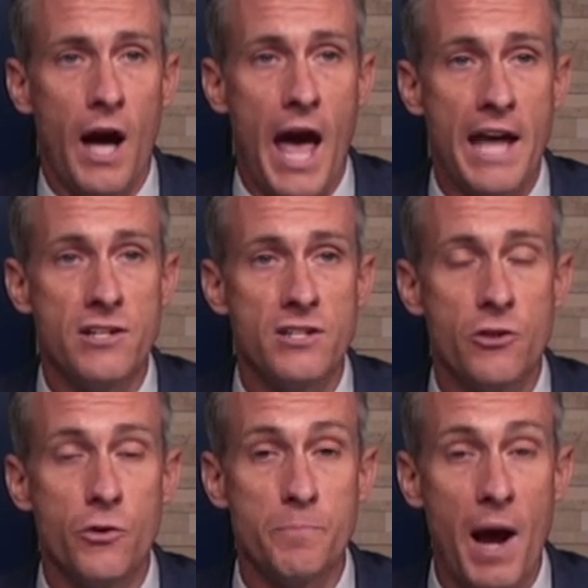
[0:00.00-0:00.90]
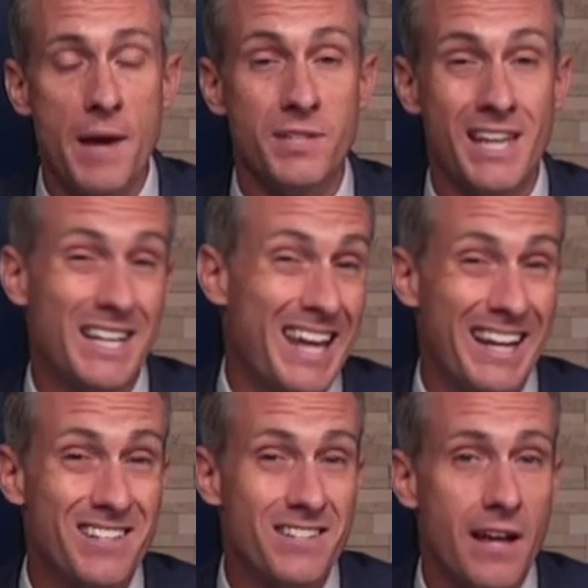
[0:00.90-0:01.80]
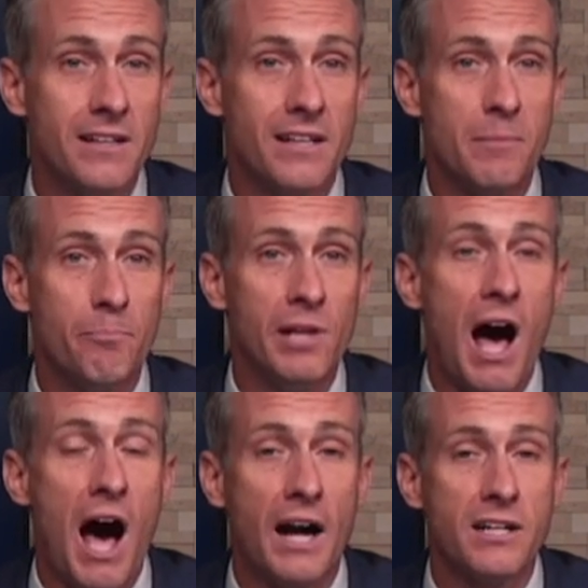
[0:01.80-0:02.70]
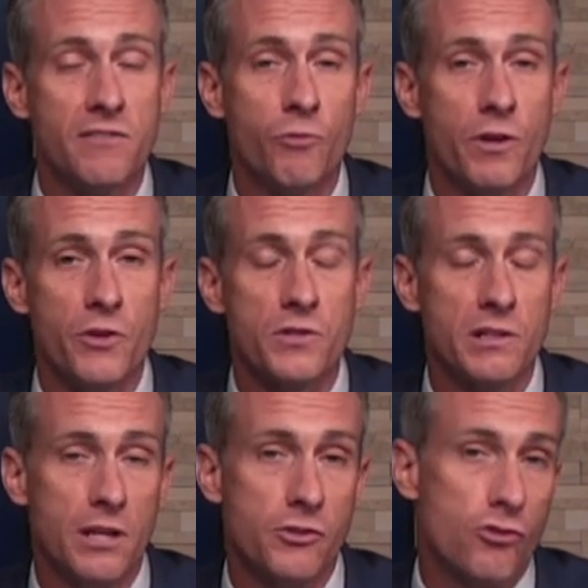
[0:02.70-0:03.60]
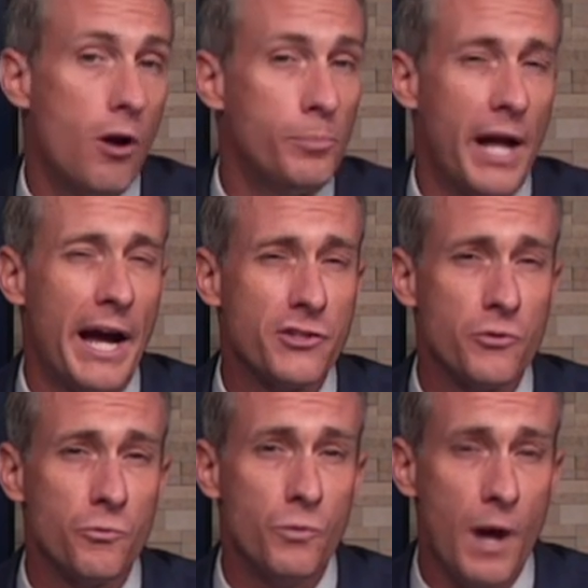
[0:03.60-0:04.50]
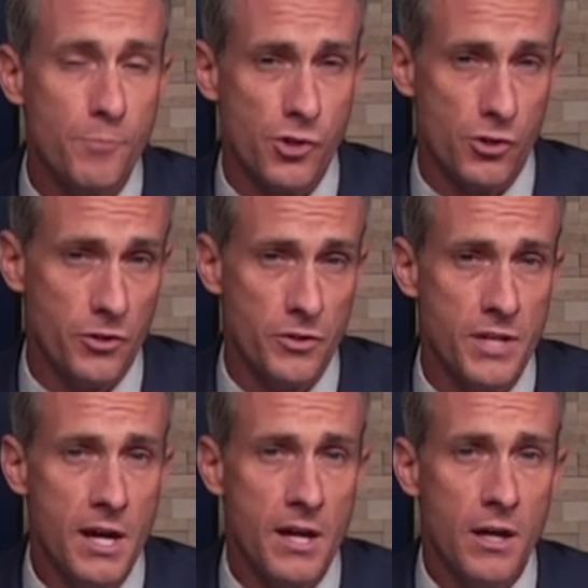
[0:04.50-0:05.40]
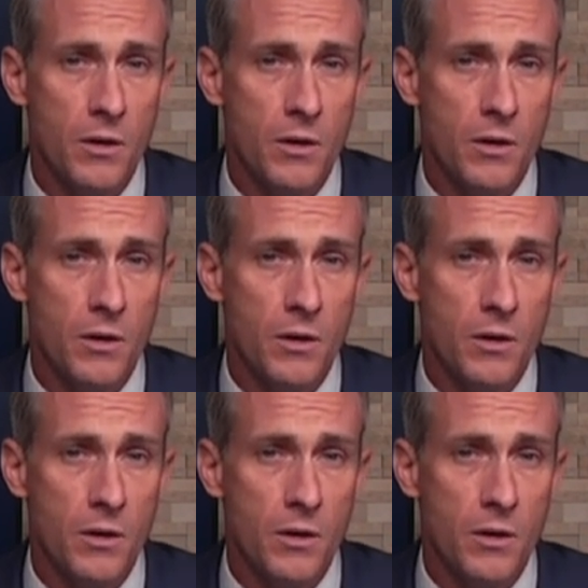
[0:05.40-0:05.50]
Uh, and those pipes can get suddenly blocked if one of those cholesterol plaques ruptures,